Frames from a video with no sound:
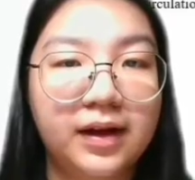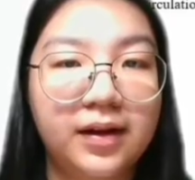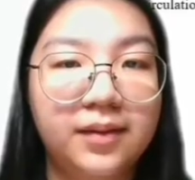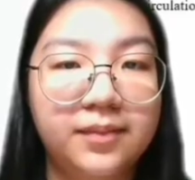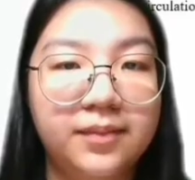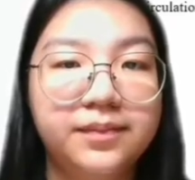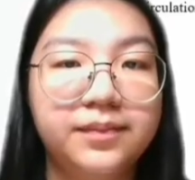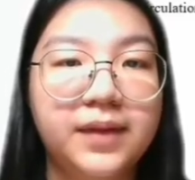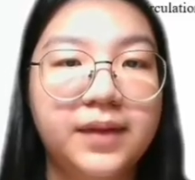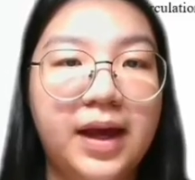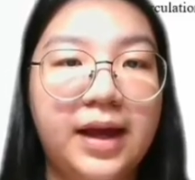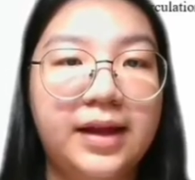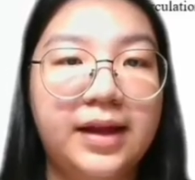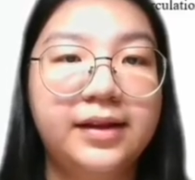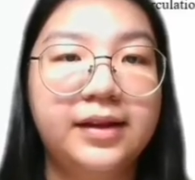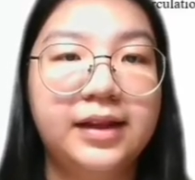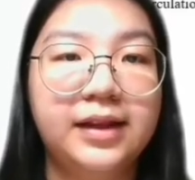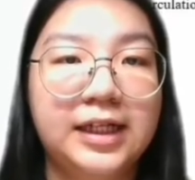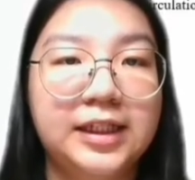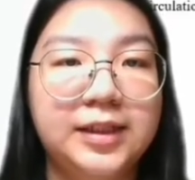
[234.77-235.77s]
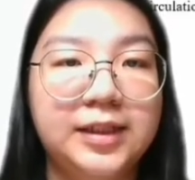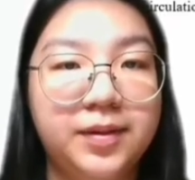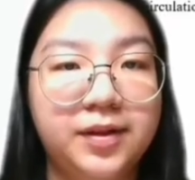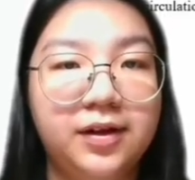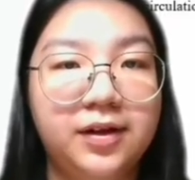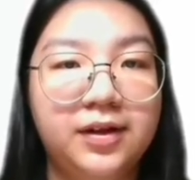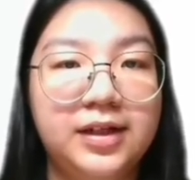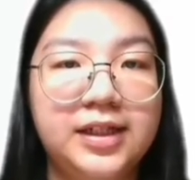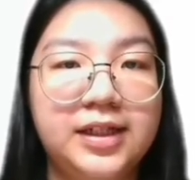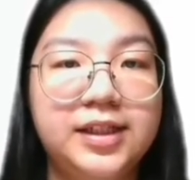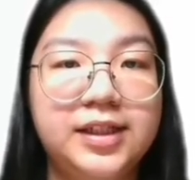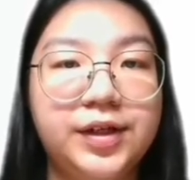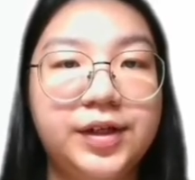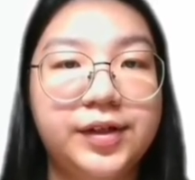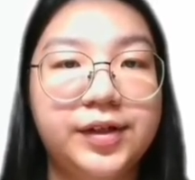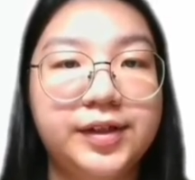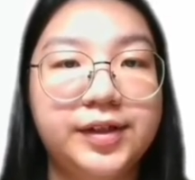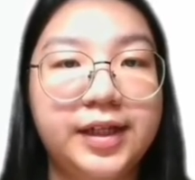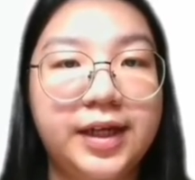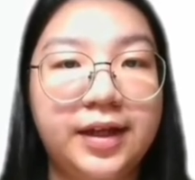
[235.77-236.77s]
And last but not least,
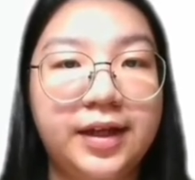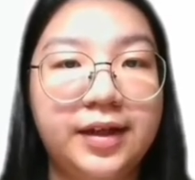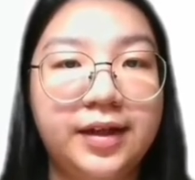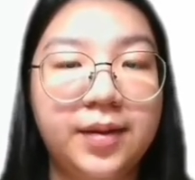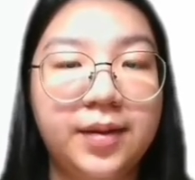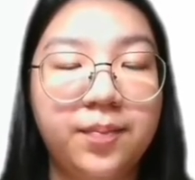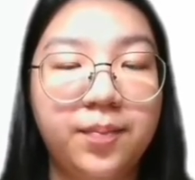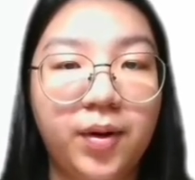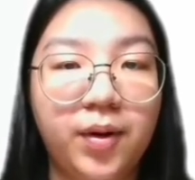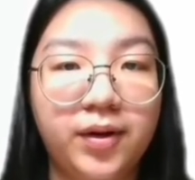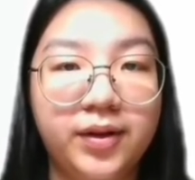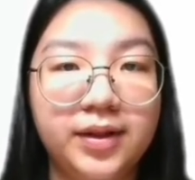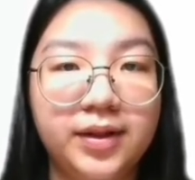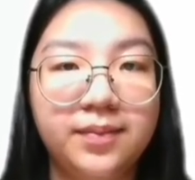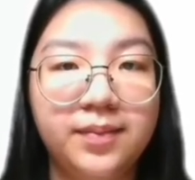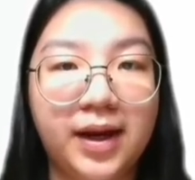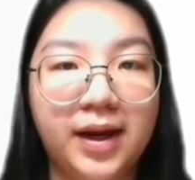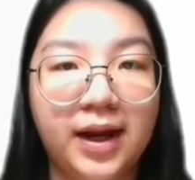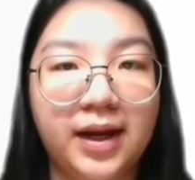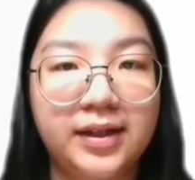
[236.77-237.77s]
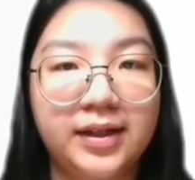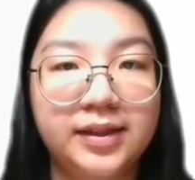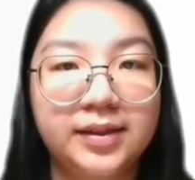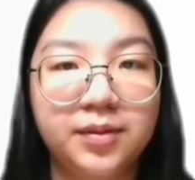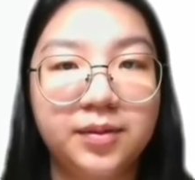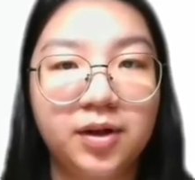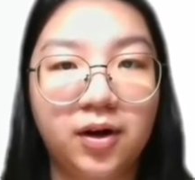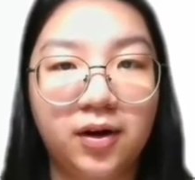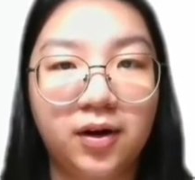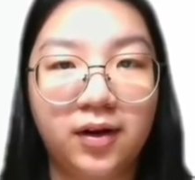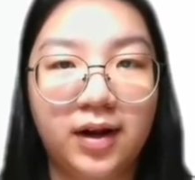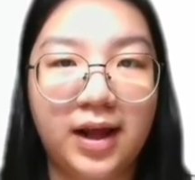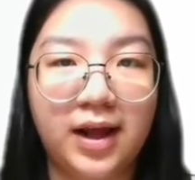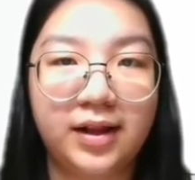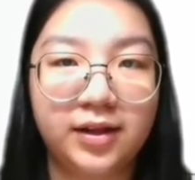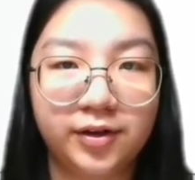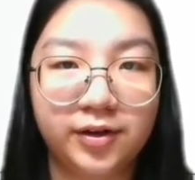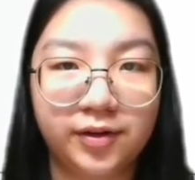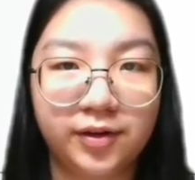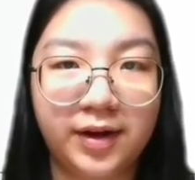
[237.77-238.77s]
there is an important mechanism called
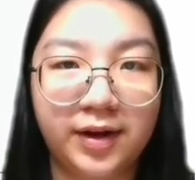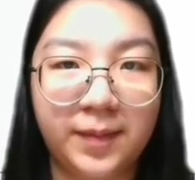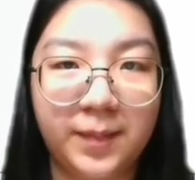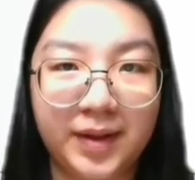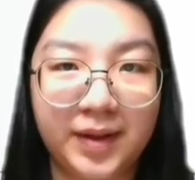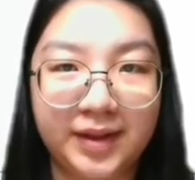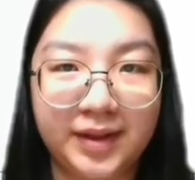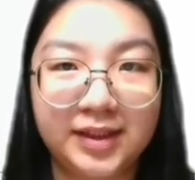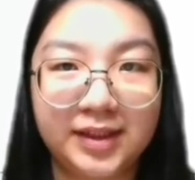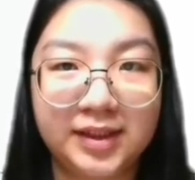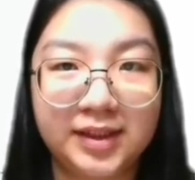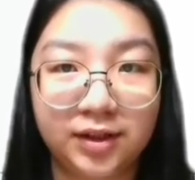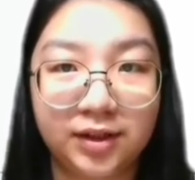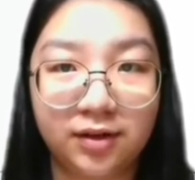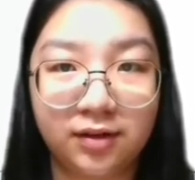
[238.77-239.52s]
enterohepatic